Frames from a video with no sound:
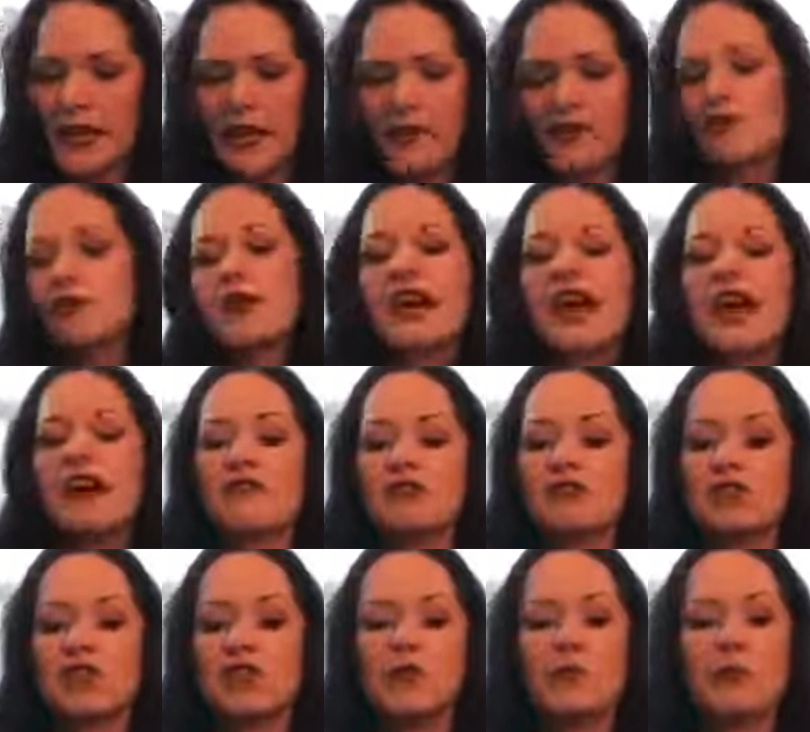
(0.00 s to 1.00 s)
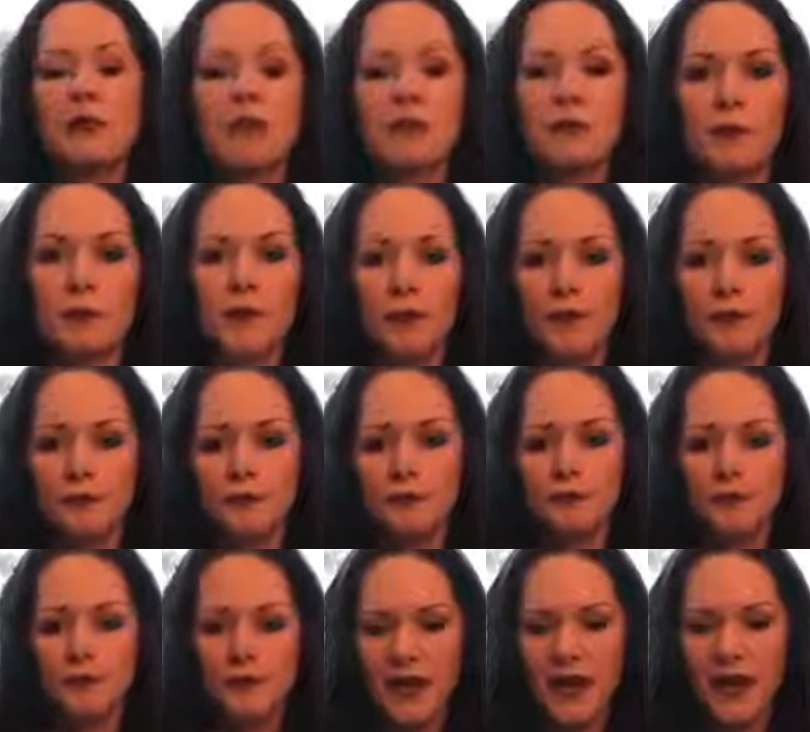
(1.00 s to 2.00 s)
If we have two people
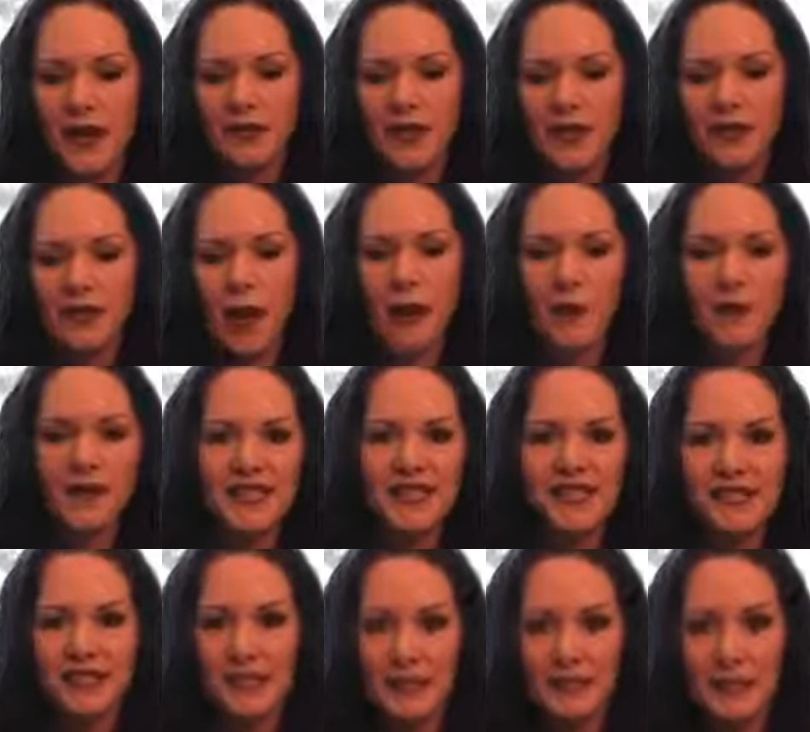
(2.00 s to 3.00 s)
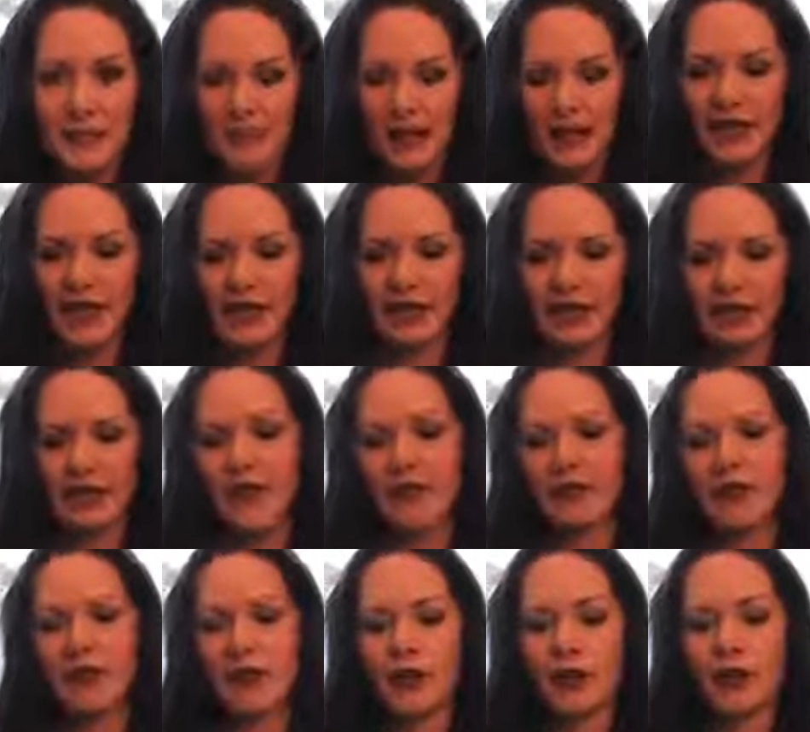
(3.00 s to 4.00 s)
that come in to see me to
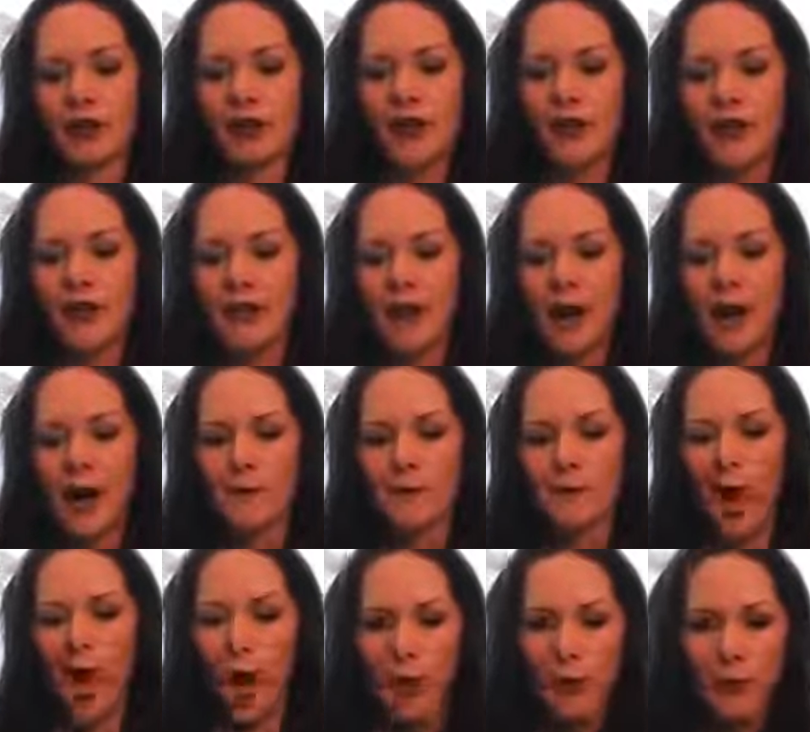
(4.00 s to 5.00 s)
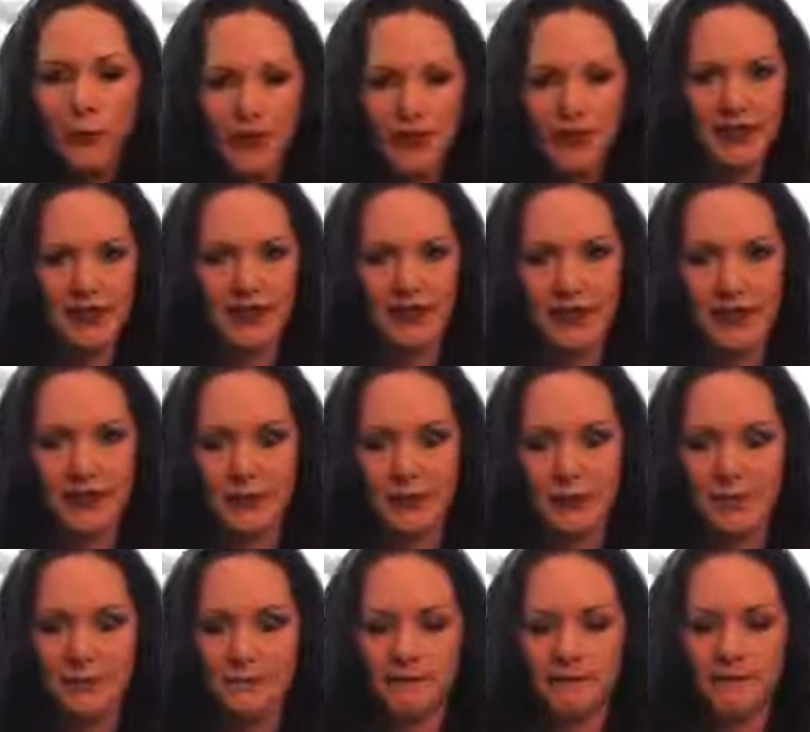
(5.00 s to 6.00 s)
get their heart risk
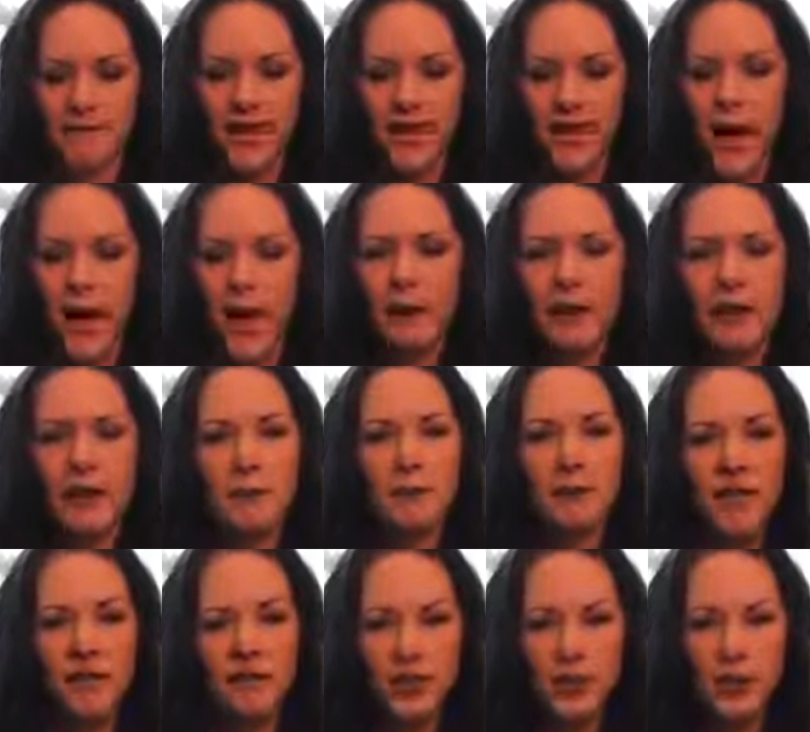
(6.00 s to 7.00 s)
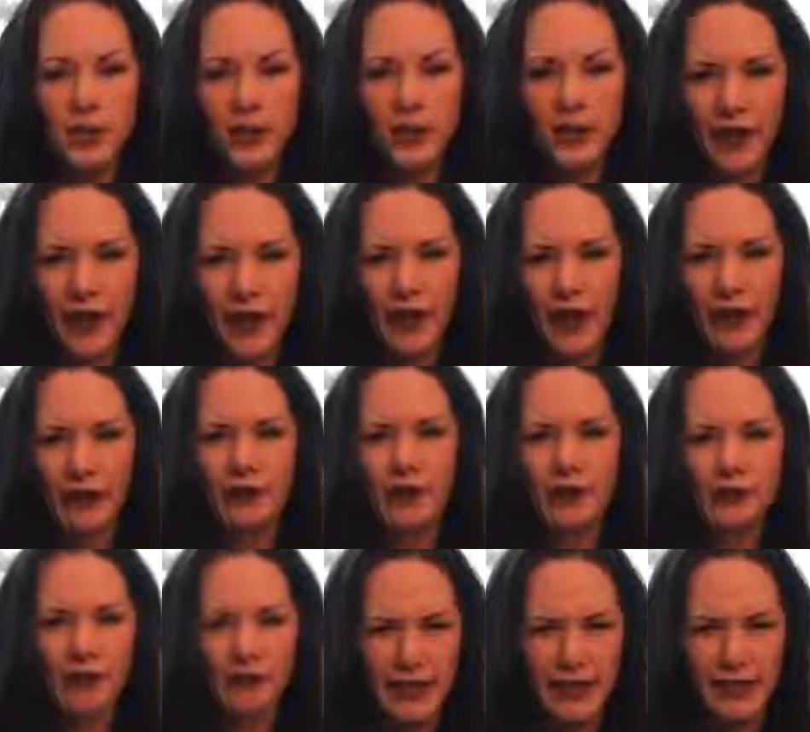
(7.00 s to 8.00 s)
assessment, I'm going to measure their
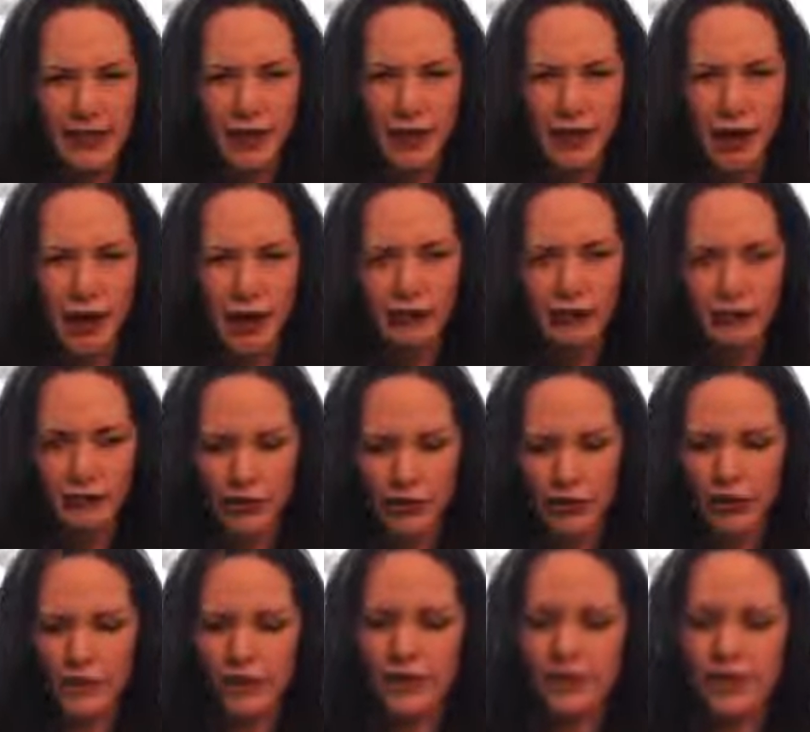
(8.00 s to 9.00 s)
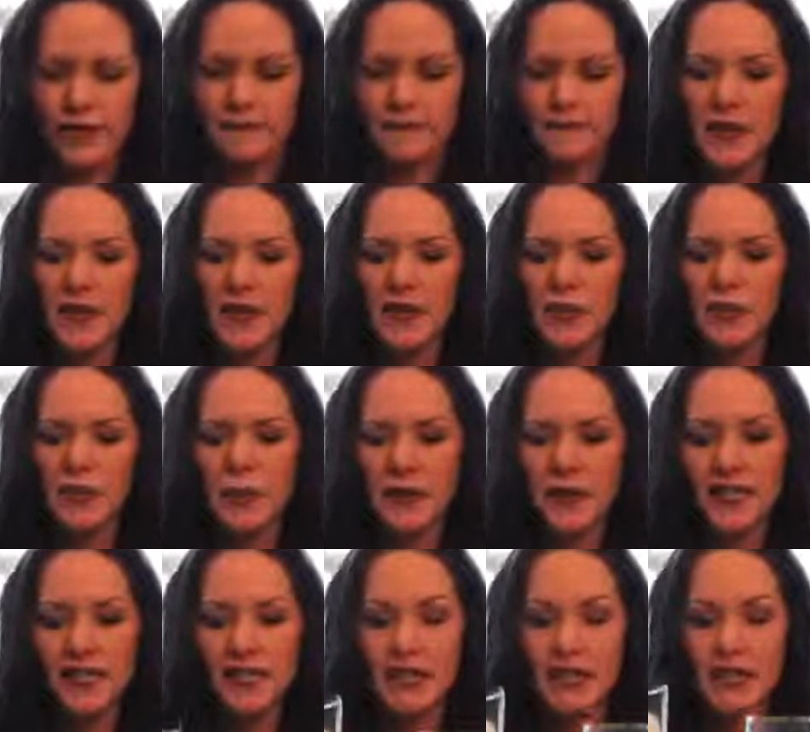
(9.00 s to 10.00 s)
cholesterol first. We
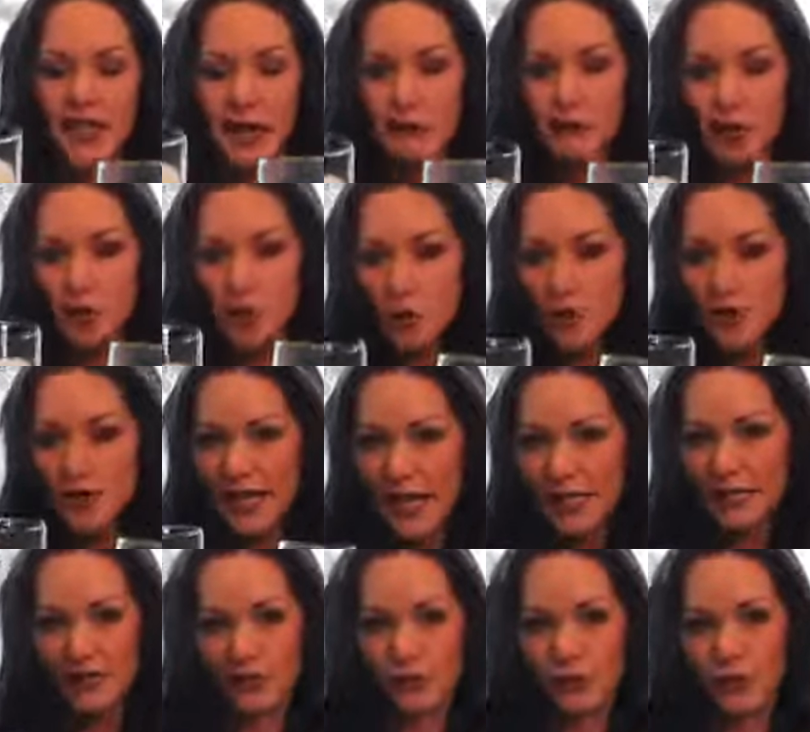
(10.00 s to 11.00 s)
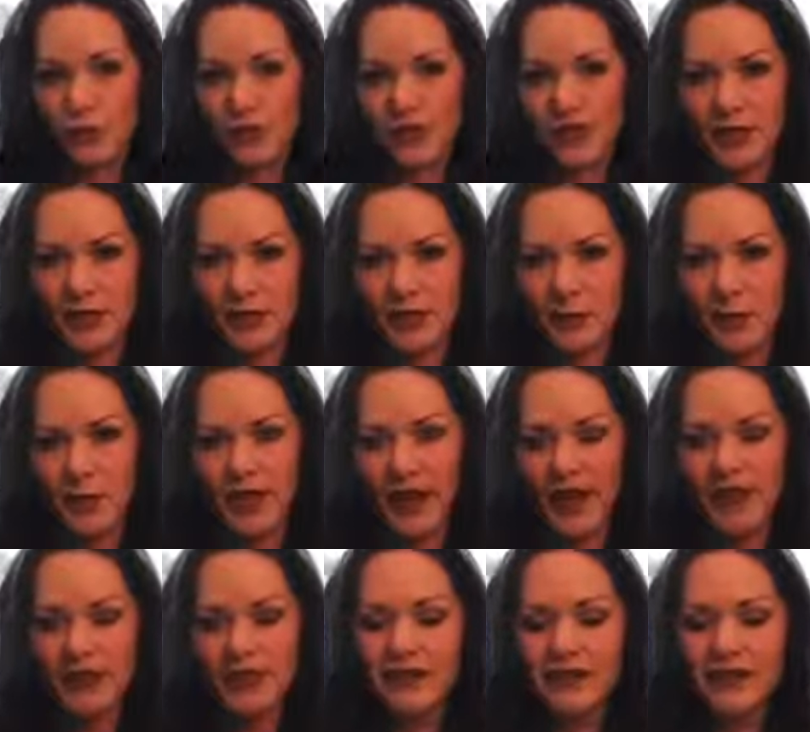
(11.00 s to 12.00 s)
basically have two test tubes here,
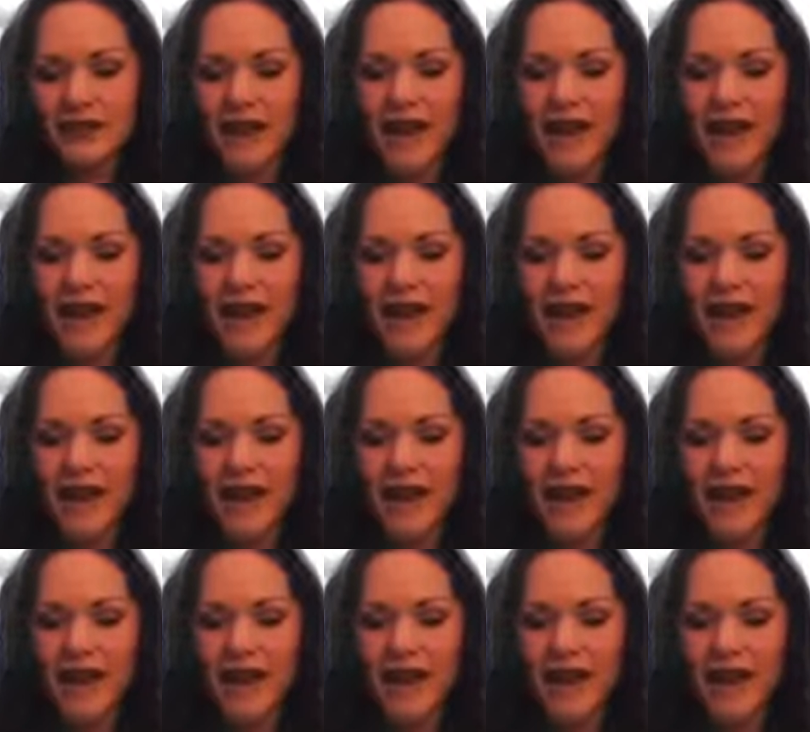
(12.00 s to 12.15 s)
okay?